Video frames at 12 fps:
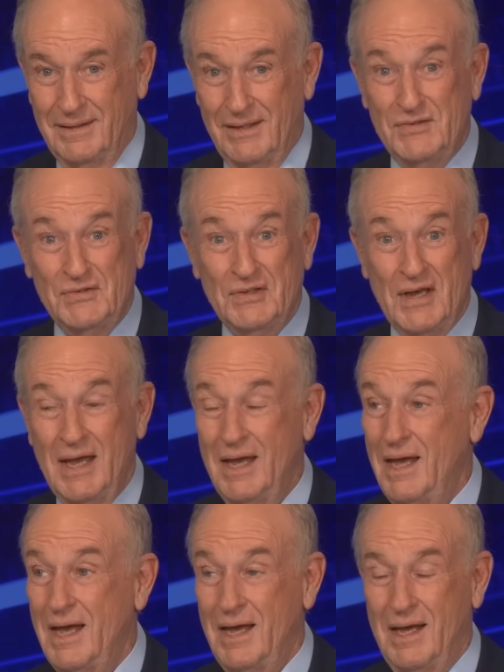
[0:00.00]
He's
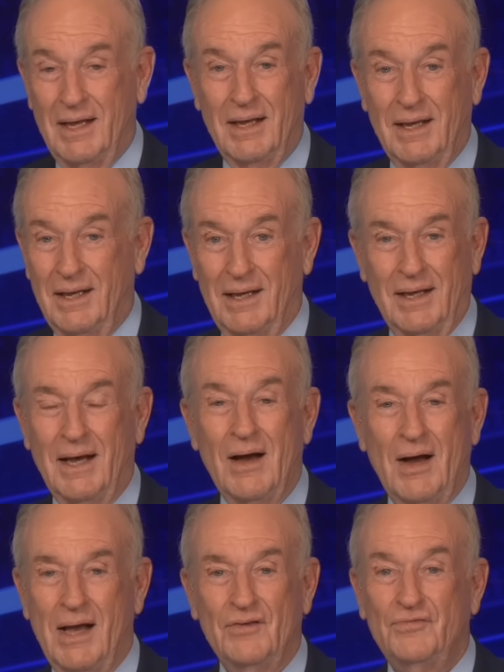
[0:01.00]

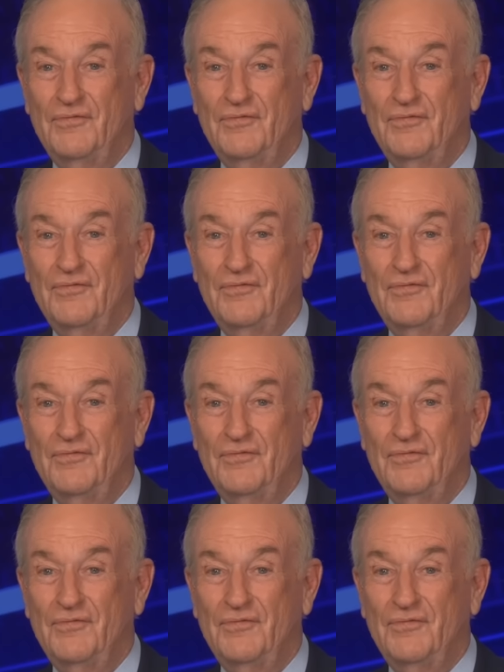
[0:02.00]
as